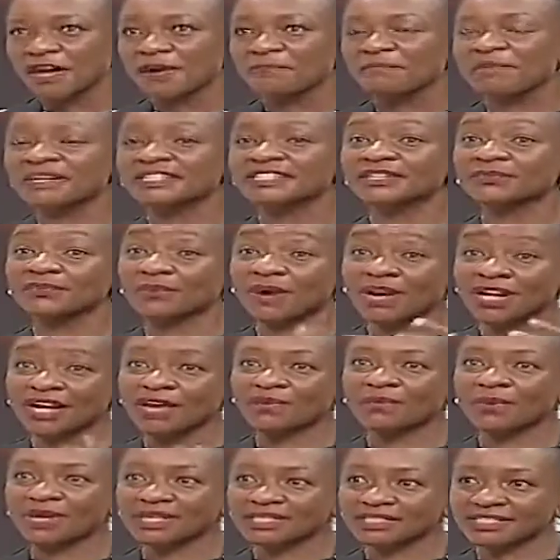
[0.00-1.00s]
okay. But when
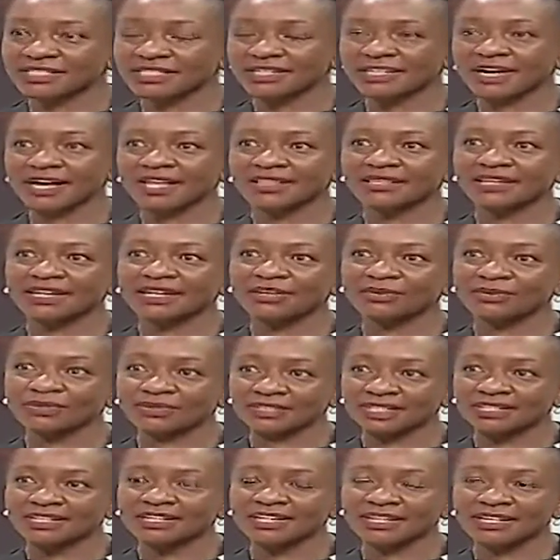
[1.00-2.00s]
I went in and I
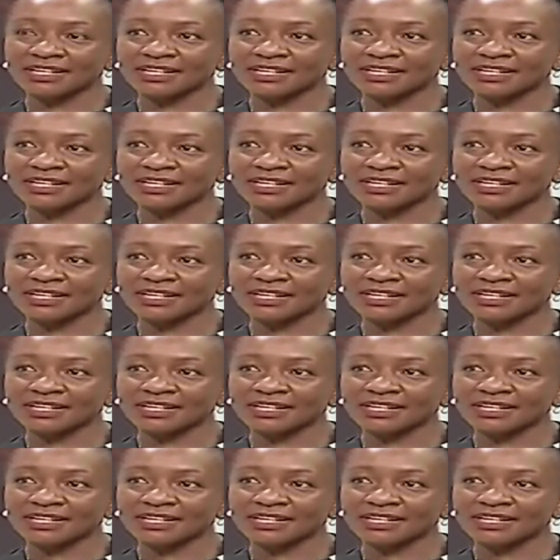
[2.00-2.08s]
looked at the